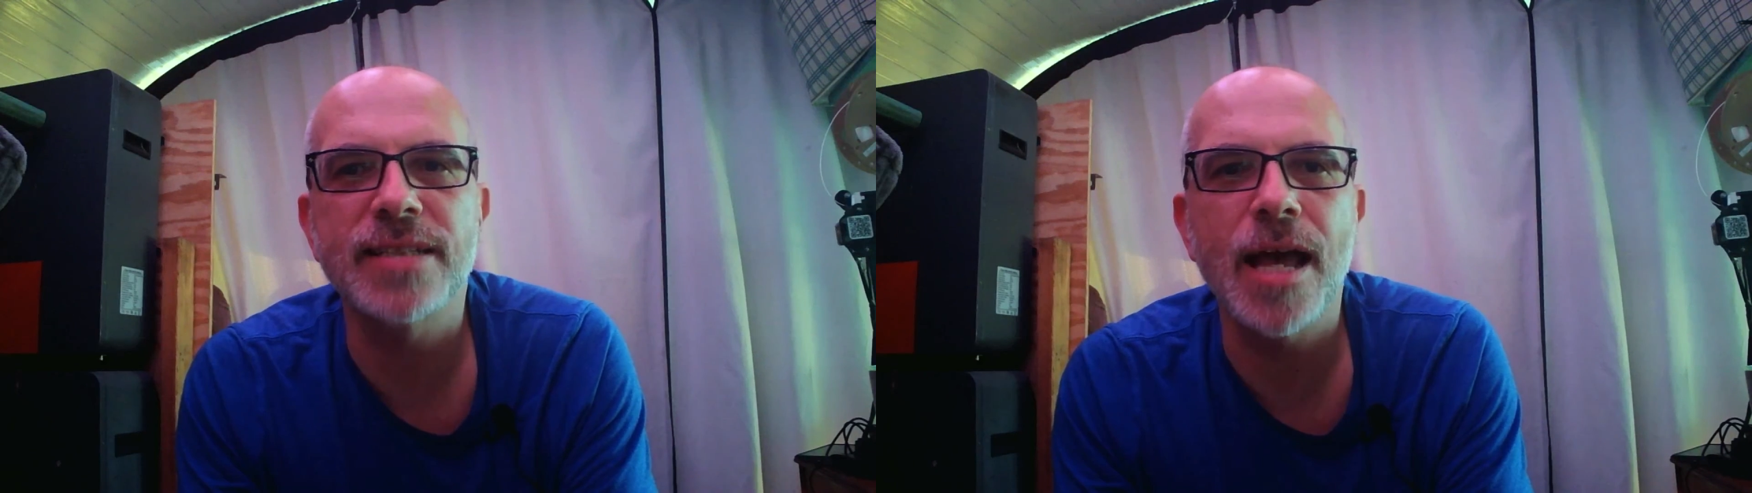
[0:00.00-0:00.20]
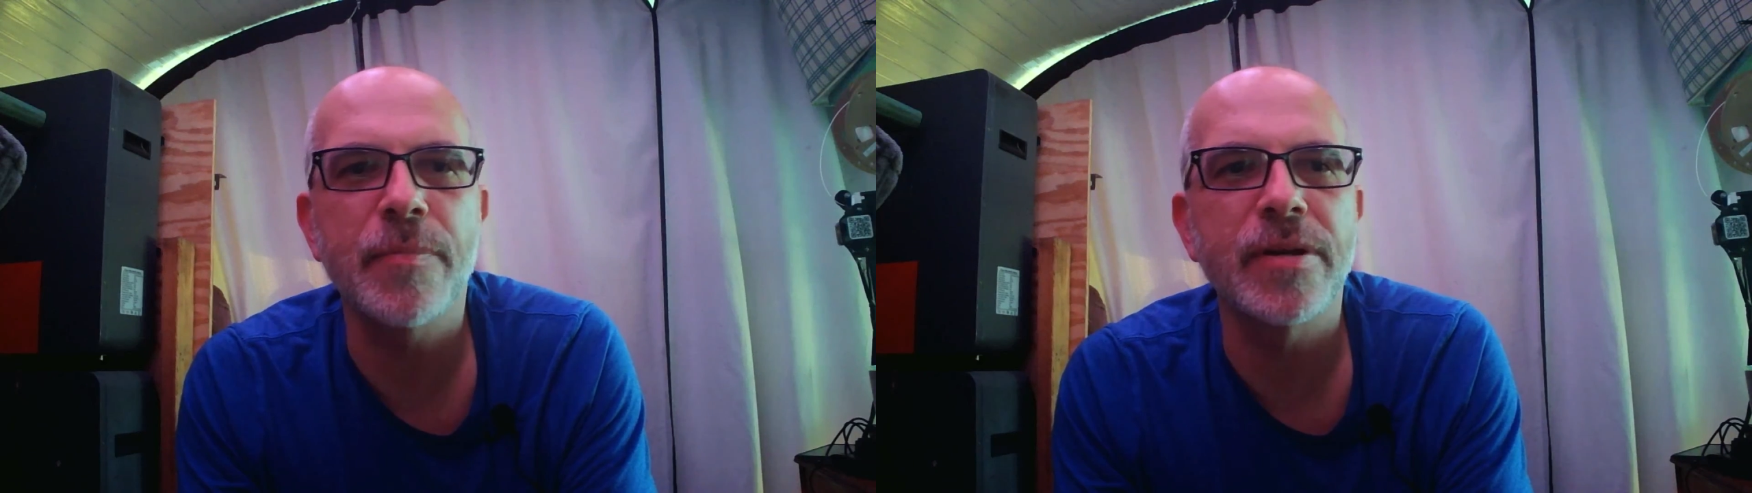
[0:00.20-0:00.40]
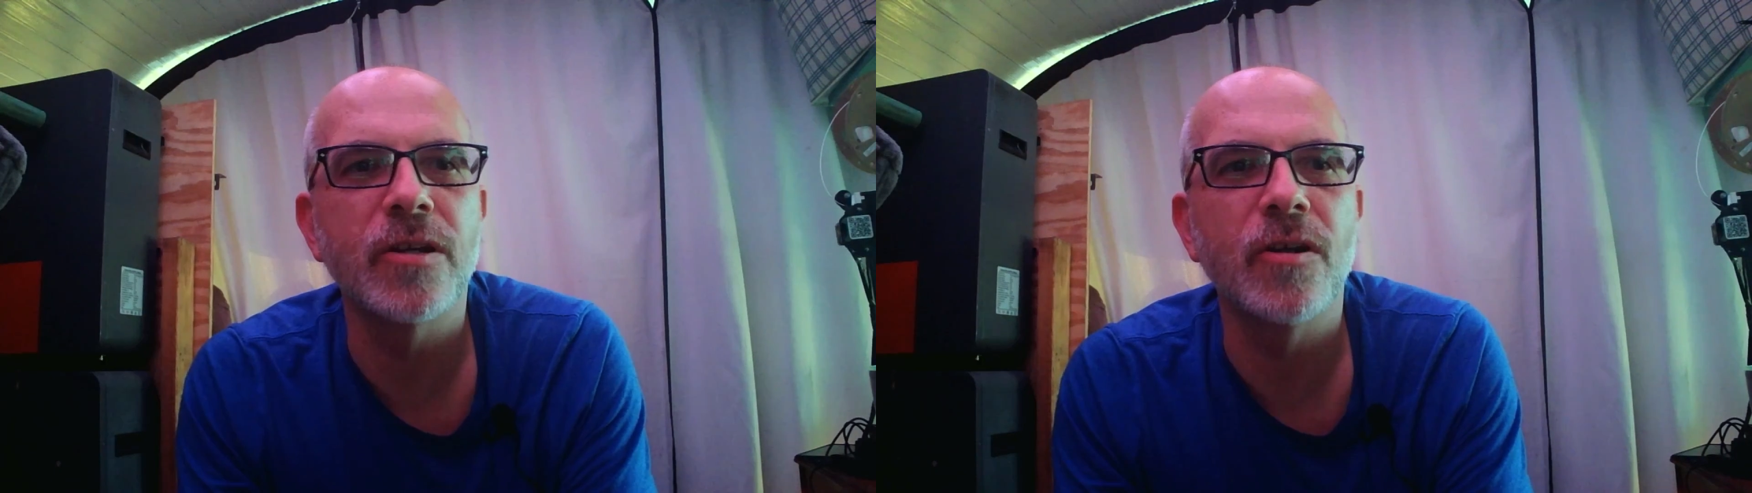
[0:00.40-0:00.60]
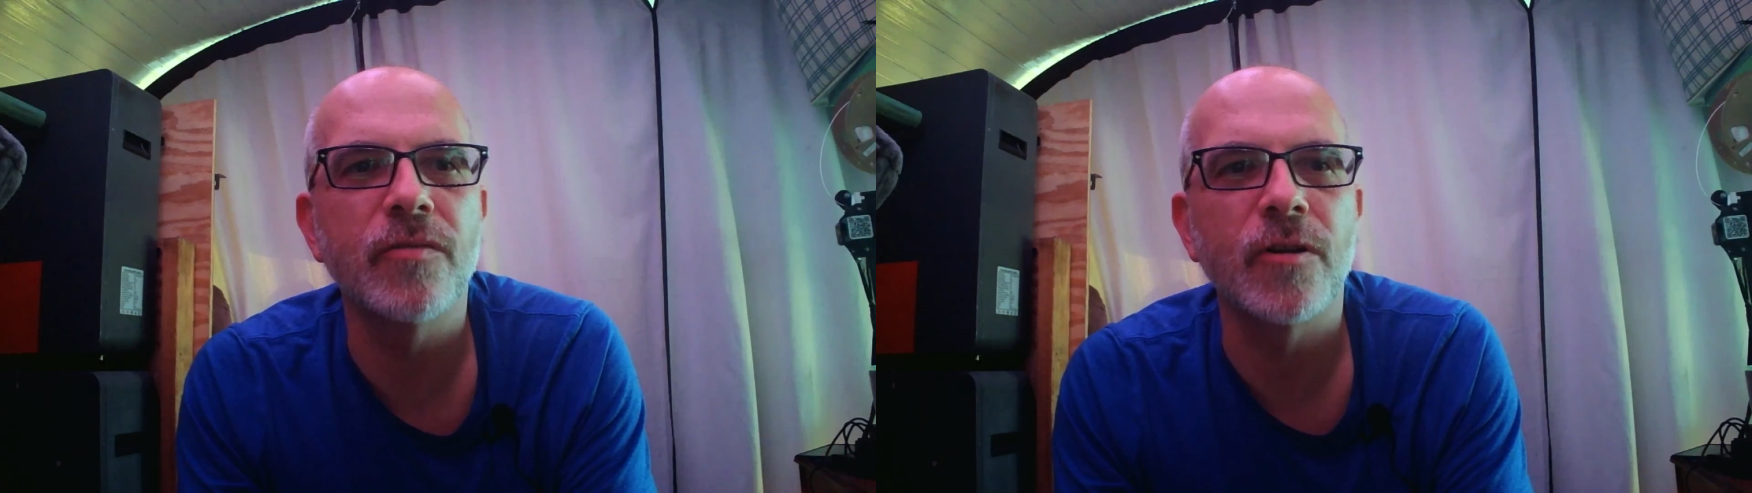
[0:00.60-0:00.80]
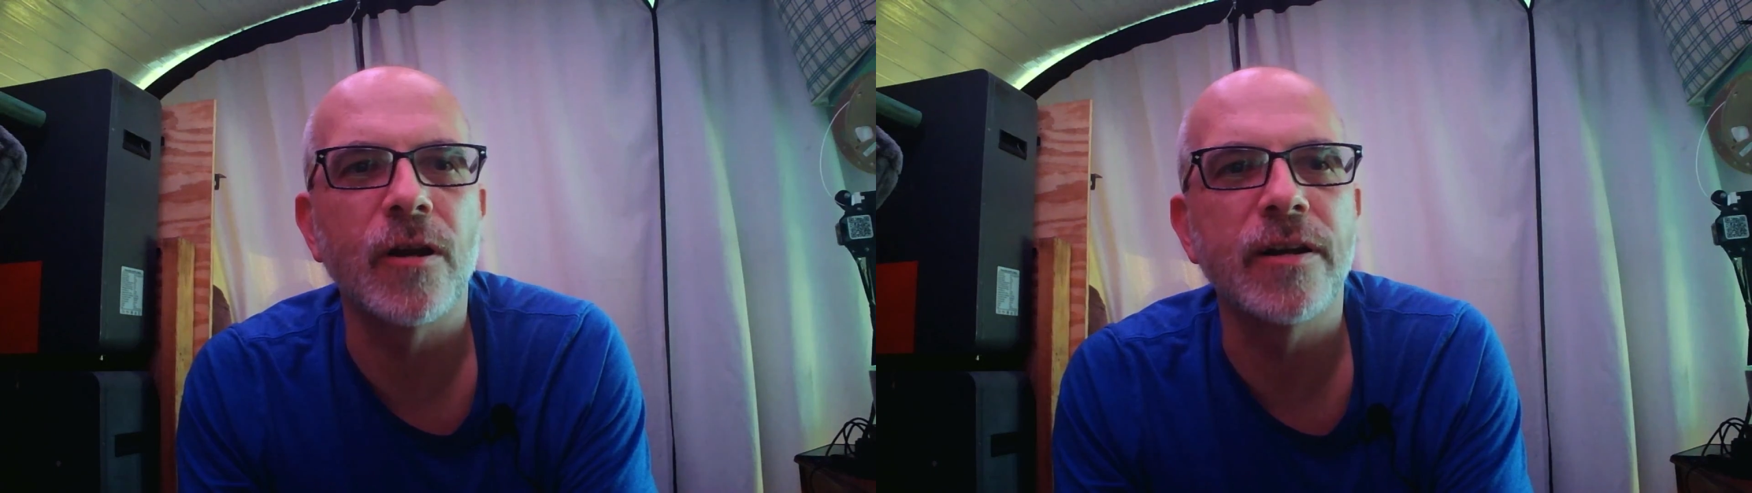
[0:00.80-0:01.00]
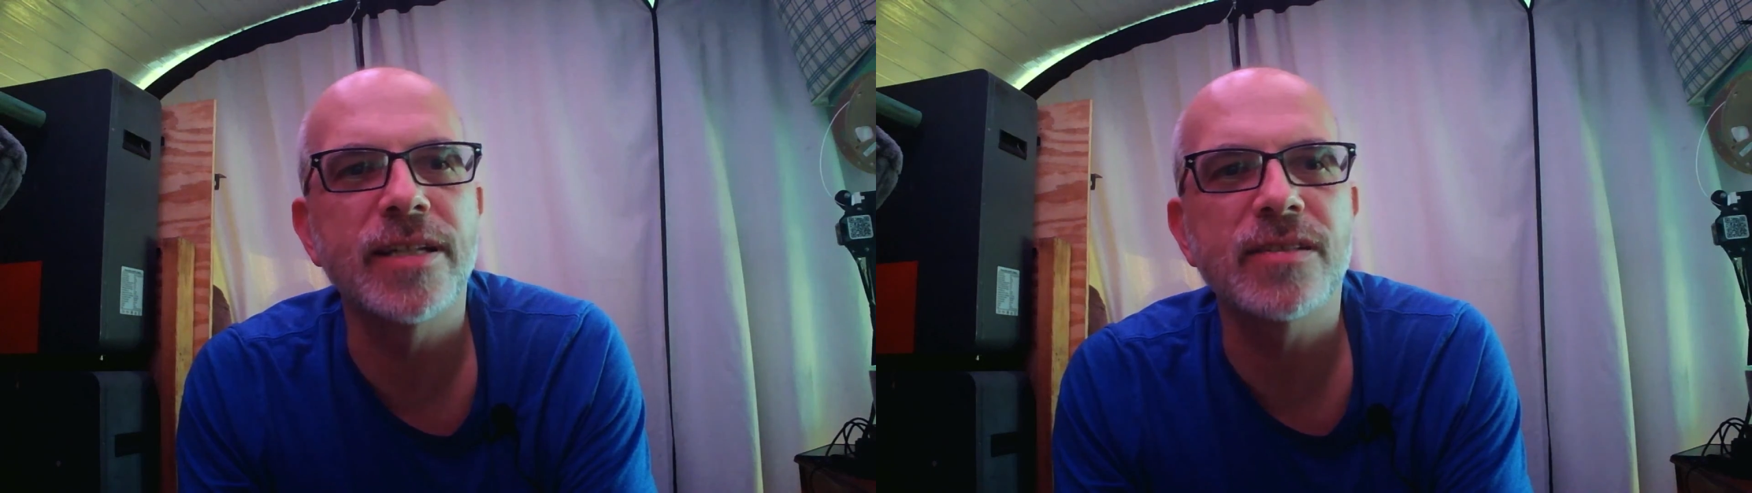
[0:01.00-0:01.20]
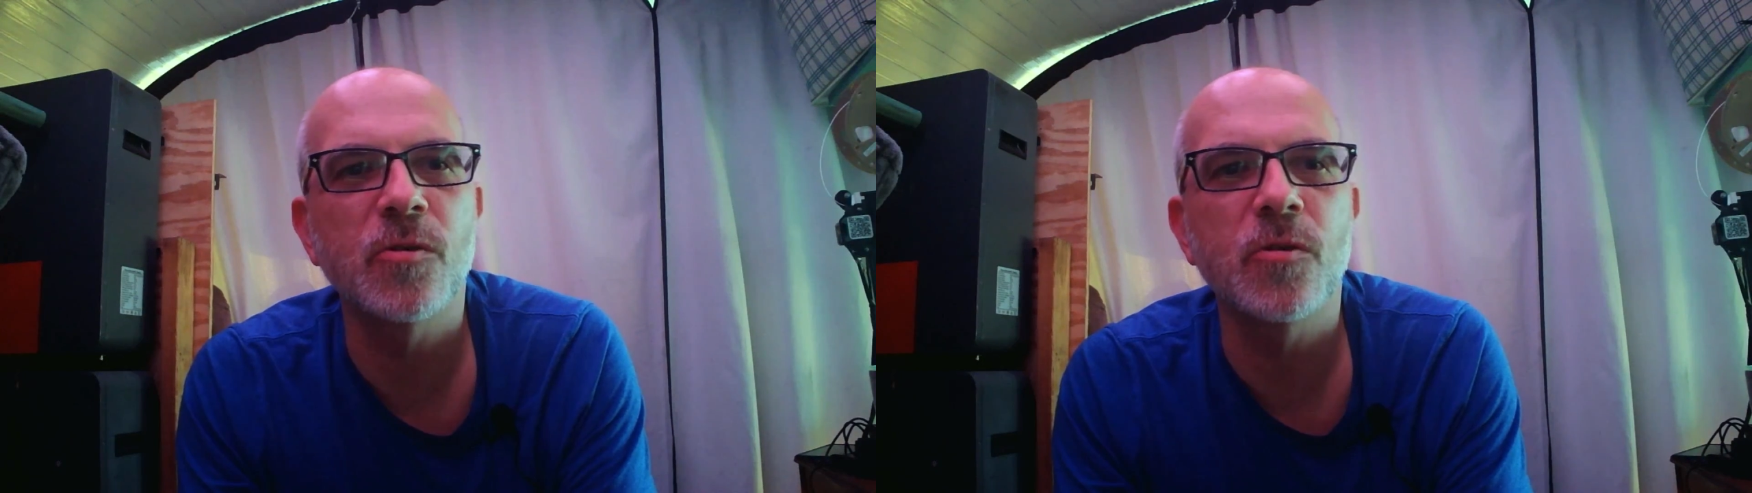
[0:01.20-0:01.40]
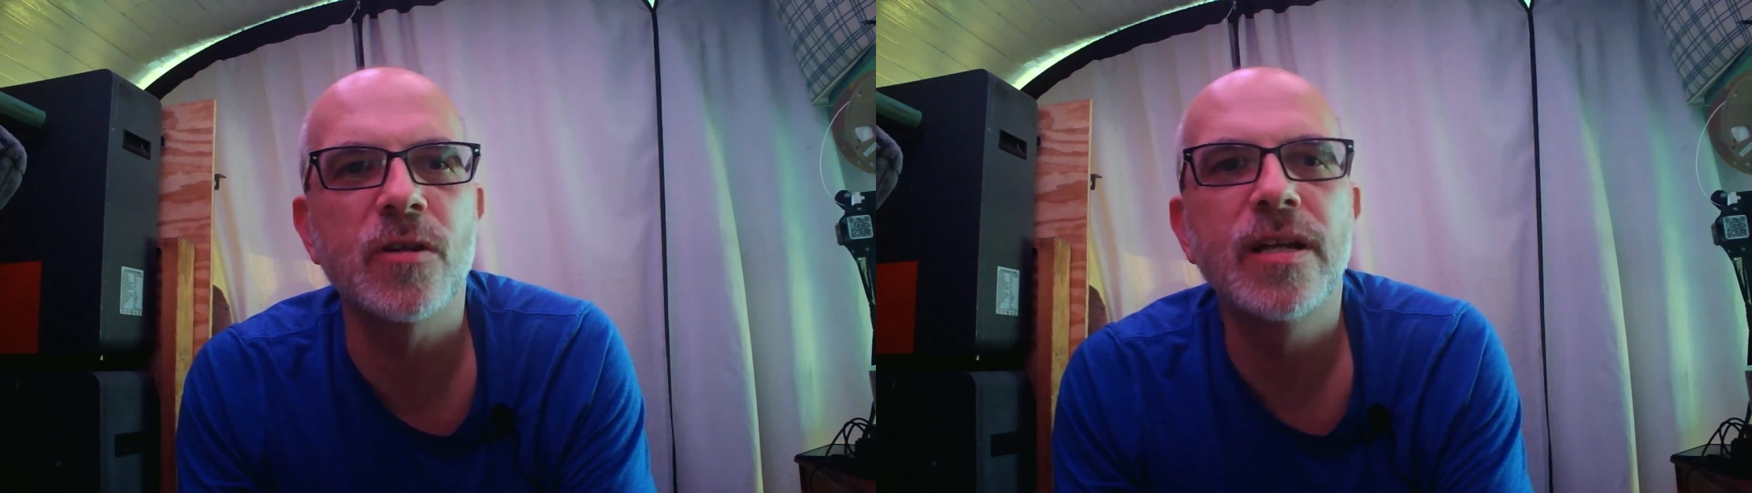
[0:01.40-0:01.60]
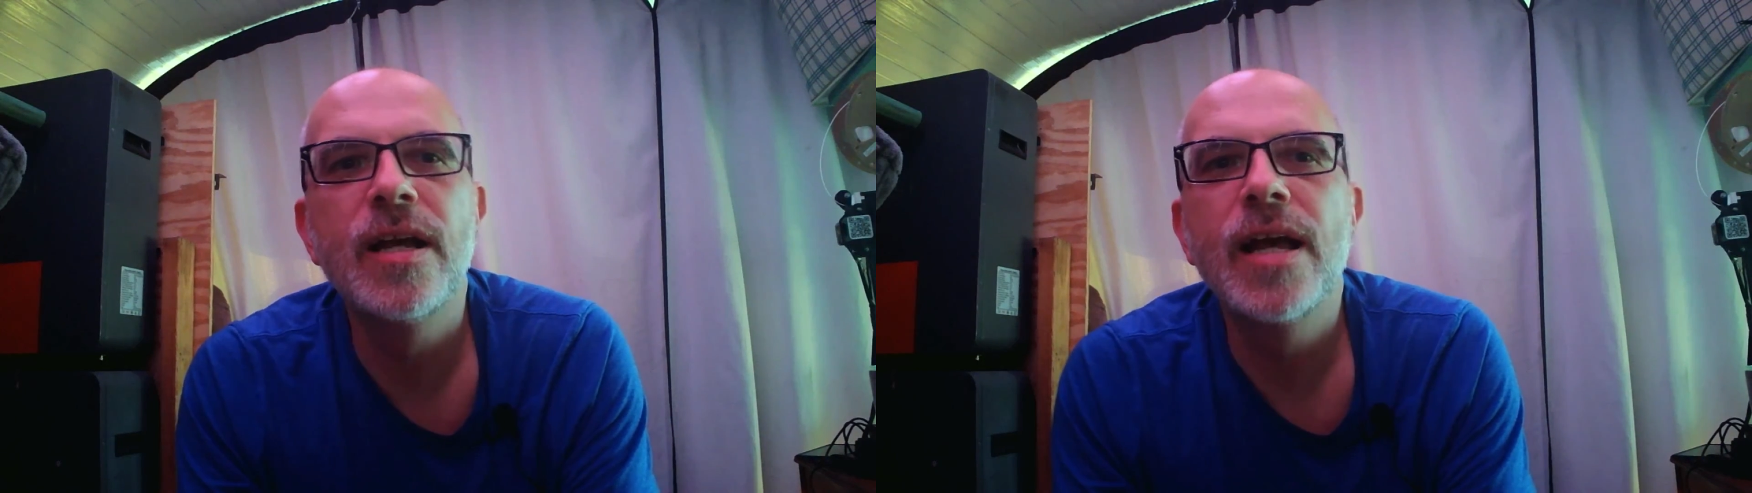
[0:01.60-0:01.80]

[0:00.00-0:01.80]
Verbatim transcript: happening over on our Discord,